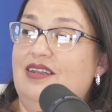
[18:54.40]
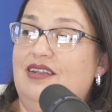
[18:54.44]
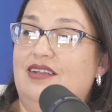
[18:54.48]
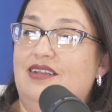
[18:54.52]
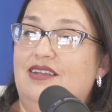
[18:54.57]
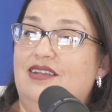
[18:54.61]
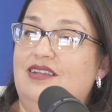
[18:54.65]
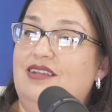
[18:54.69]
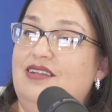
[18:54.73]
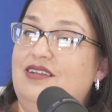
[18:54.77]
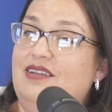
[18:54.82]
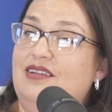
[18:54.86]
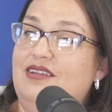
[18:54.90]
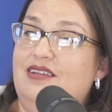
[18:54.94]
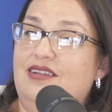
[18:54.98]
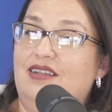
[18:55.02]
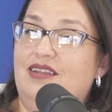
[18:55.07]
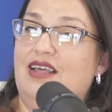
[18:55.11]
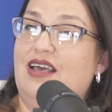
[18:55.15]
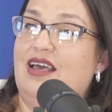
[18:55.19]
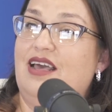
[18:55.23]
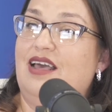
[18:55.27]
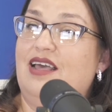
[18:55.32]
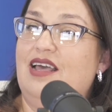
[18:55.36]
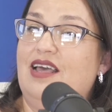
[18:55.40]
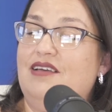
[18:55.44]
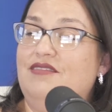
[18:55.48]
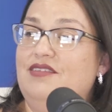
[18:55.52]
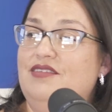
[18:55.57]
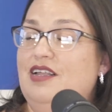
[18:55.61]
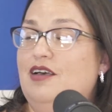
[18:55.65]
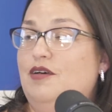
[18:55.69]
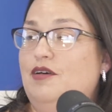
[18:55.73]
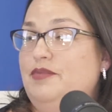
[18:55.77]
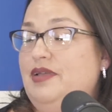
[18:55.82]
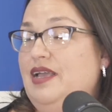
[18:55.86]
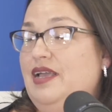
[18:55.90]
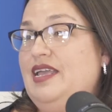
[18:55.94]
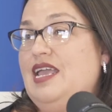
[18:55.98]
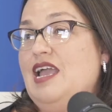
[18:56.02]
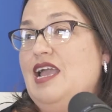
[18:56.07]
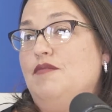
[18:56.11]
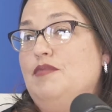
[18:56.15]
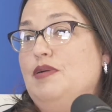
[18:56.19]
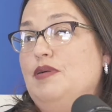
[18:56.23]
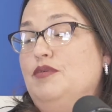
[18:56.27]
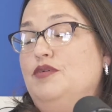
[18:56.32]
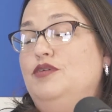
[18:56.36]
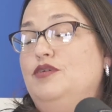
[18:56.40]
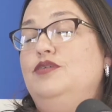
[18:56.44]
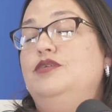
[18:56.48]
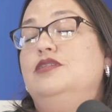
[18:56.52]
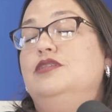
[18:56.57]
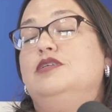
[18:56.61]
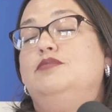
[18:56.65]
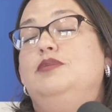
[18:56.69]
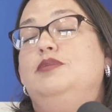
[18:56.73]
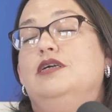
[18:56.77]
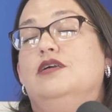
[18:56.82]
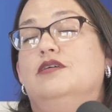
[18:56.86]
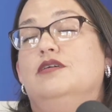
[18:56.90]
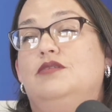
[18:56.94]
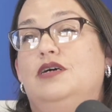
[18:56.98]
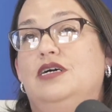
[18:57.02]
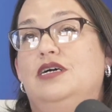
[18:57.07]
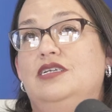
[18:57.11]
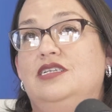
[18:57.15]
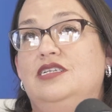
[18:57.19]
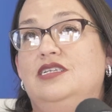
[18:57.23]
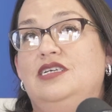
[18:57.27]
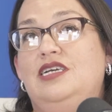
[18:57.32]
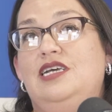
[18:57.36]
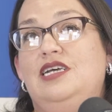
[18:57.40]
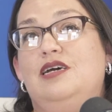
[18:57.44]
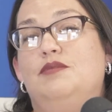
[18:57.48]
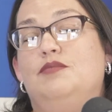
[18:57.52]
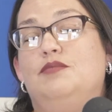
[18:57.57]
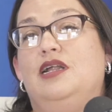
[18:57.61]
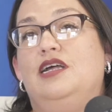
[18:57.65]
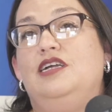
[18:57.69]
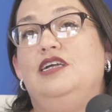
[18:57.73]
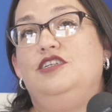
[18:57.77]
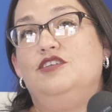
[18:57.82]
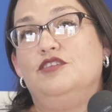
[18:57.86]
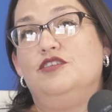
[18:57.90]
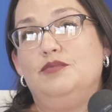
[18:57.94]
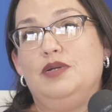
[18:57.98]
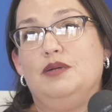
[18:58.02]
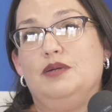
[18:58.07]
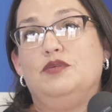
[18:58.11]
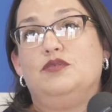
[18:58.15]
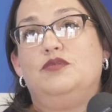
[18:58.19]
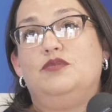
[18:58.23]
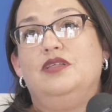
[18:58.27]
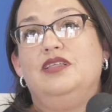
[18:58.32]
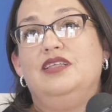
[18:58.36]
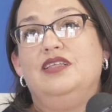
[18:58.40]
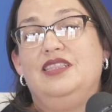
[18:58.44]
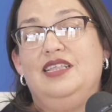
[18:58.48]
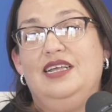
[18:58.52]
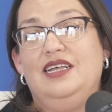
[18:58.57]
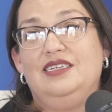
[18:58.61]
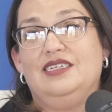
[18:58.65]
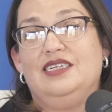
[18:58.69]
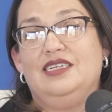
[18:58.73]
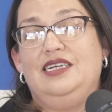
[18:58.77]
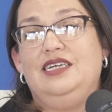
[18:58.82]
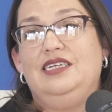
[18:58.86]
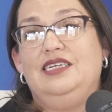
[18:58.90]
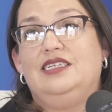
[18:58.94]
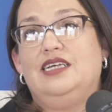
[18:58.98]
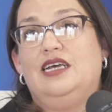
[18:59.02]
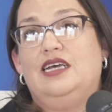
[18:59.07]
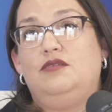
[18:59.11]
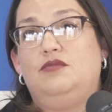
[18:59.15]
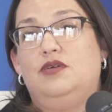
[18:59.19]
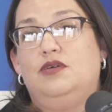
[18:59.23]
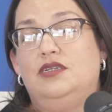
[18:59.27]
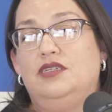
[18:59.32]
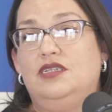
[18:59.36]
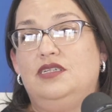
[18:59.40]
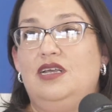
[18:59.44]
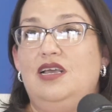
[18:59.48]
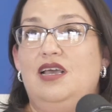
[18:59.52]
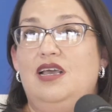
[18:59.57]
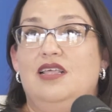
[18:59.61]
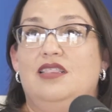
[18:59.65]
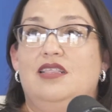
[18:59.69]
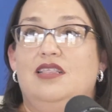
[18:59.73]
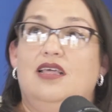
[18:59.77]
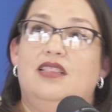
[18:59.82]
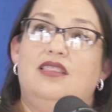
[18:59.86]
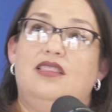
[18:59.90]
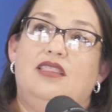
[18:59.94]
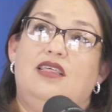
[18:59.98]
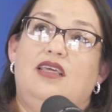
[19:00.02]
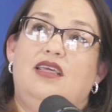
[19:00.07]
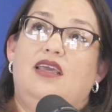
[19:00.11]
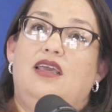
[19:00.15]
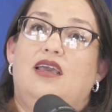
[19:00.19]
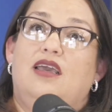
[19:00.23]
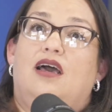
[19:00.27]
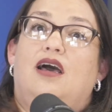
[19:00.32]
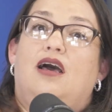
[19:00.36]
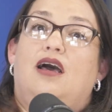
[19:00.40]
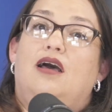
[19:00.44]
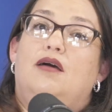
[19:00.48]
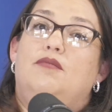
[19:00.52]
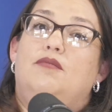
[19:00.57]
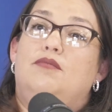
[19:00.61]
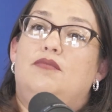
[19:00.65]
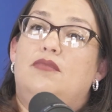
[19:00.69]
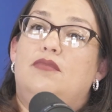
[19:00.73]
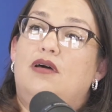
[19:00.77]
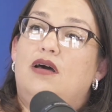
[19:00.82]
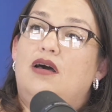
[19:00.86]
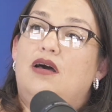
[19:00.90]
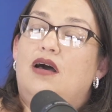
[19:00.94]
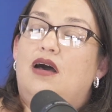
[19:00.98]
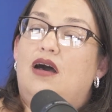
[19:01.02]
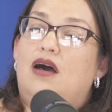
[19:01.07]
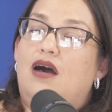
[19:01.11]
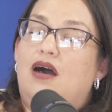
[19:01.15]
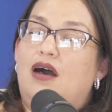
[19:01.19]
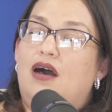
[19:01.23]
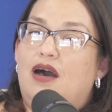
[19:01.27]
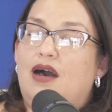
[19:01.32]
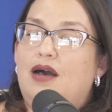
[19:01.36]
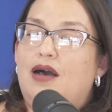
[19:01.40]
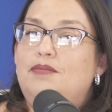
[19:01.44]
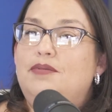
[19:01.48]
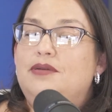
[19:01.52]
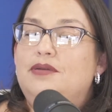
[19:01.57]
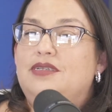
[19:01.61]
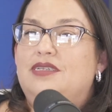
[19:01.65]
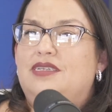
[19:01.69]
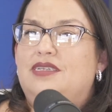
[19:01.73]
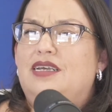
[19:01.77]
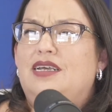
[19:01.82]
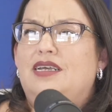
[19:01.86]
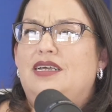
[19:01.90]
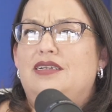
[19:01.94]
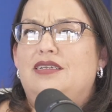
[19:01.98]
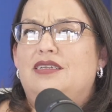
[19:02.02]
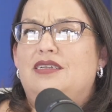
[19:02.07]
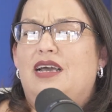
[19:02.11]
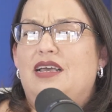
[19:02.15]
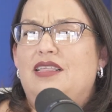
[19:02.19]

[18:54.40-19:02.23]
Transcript: and heaven help me, I can't remember who the speaker was, but I do remember one of the things that he said was that the opposite